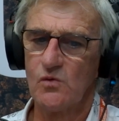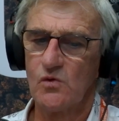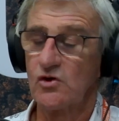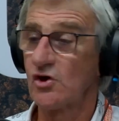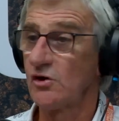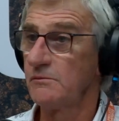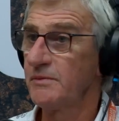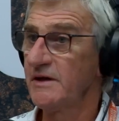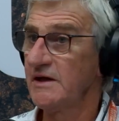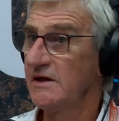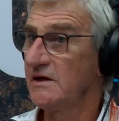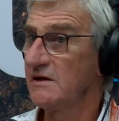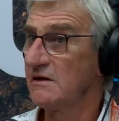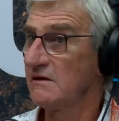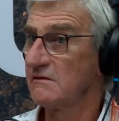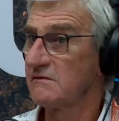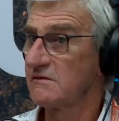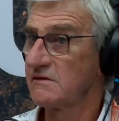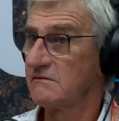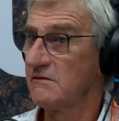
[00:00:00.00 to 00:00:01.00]
could be
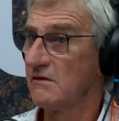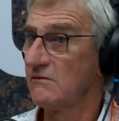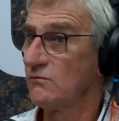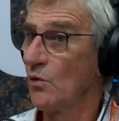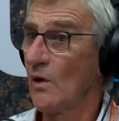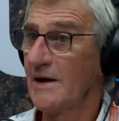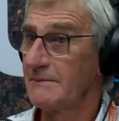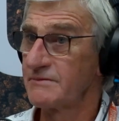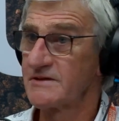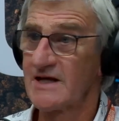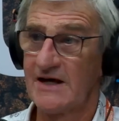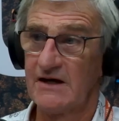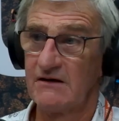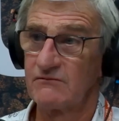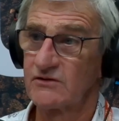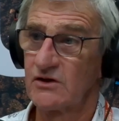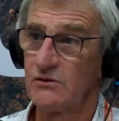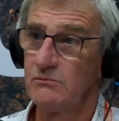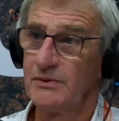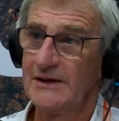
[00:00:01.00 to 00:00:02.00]
wiped
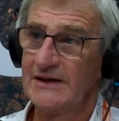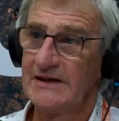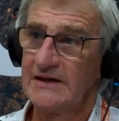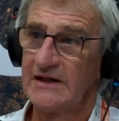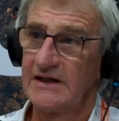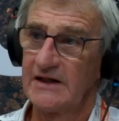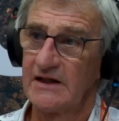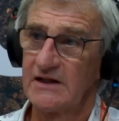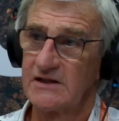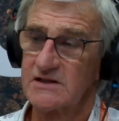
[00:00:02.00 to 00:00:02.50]
out completely.